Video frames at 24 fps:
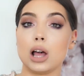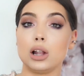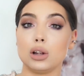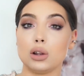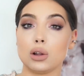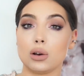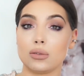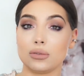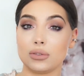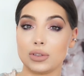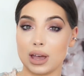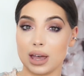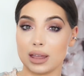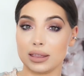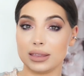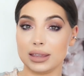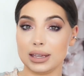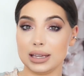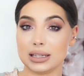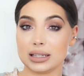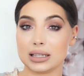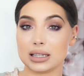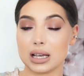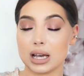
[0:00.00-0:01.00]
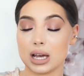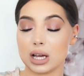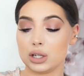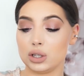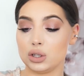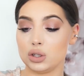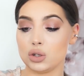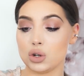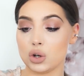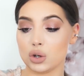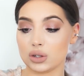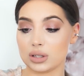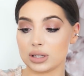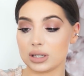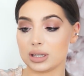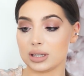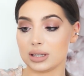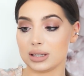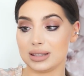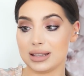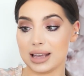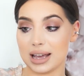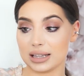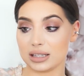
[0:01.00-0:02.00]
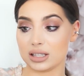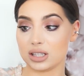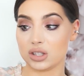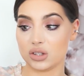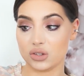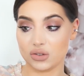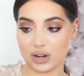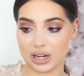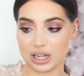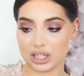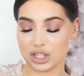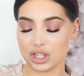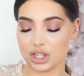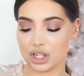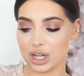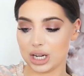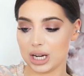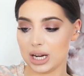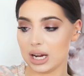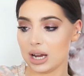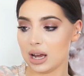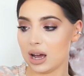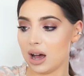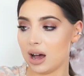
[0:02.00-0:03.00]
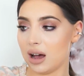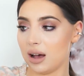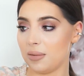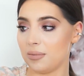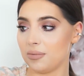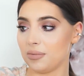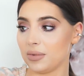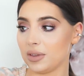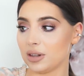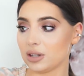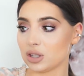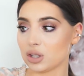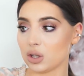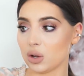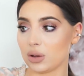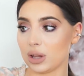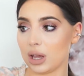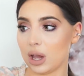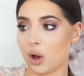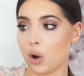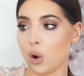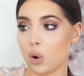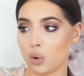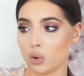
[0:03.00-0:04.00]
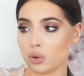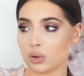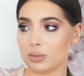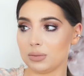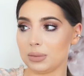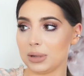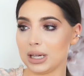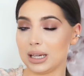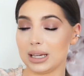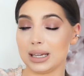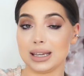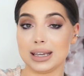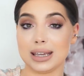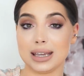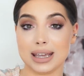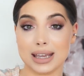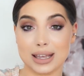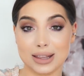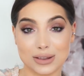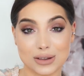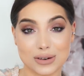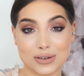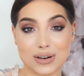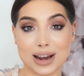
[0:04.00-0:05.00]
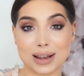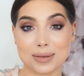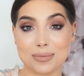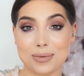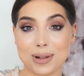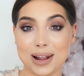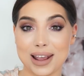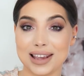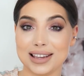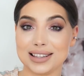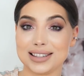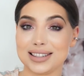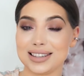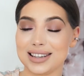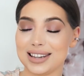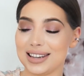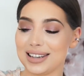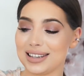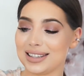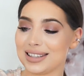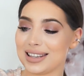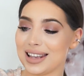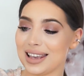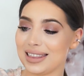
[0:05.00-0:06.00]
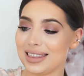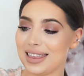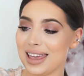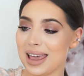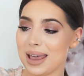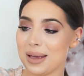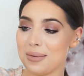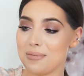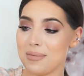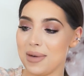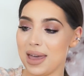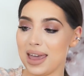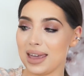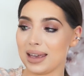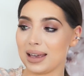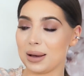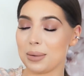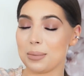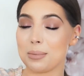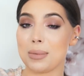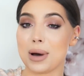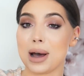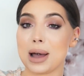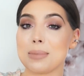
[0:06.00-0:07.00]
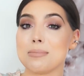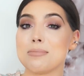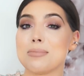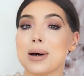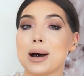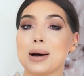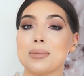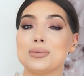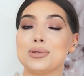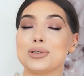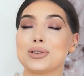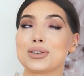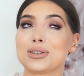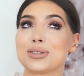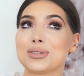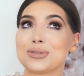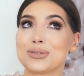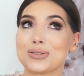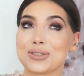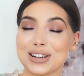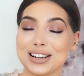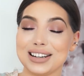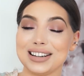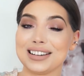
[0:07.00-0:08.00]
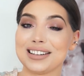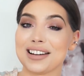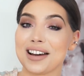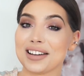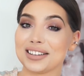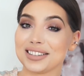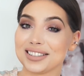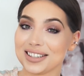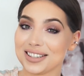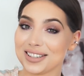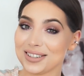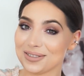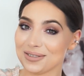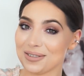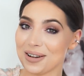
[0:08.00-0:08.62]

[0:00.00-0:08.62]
I love that these are not that stretchy, so they hold me in the right places. They make my bum look really nice as